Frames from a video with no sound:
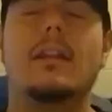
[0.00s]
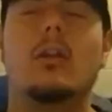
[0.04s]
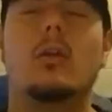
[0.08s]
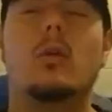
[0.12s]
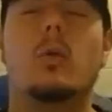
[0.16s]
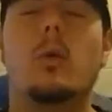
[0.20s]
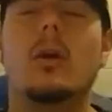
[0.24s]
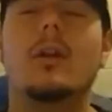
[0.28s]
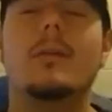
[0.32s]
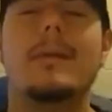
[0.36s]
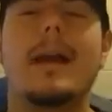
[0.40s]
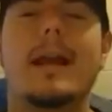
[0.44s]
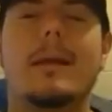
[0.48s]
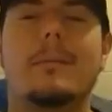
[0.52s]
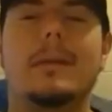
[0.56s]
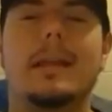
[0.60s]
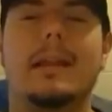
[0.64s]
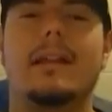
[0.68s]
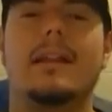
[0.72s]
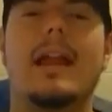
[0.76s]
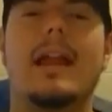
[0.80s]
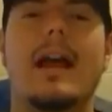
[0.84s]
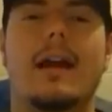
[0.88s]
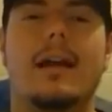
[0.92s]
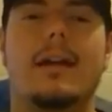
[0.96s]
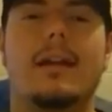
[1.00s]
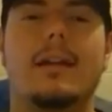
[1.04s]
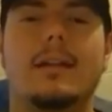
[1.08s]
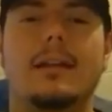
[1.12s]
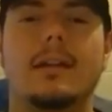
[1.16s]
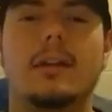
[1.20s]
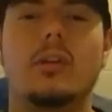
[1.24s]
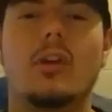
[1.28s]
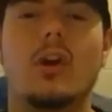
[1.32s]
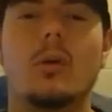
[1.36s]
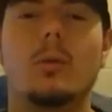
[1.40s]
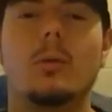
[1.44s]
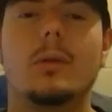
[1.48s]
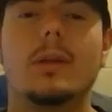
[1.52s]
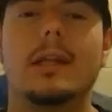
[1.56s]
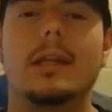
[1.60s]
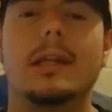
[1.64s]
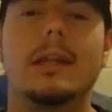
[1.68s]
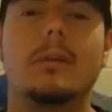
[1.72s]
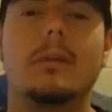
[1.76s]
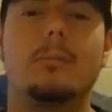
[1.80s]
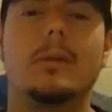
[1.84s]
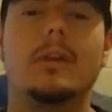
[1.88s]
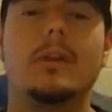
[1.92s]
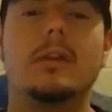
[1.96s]
quarterback, but he's not. You know,
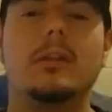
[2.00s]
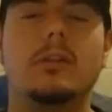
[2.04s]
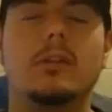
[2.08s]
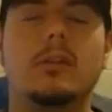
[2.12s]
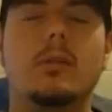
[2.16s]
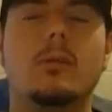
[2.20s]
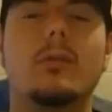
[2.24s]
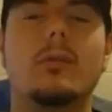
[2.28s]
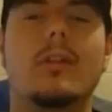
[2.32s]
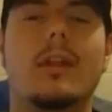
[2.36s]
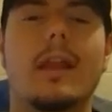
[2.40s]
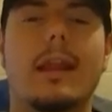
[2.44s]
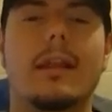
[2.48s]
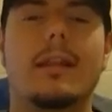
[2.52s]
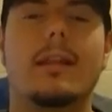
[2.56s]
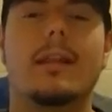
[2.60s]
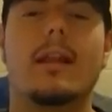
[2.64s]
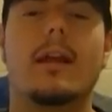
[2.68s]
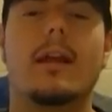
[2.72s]
he's been he's a utility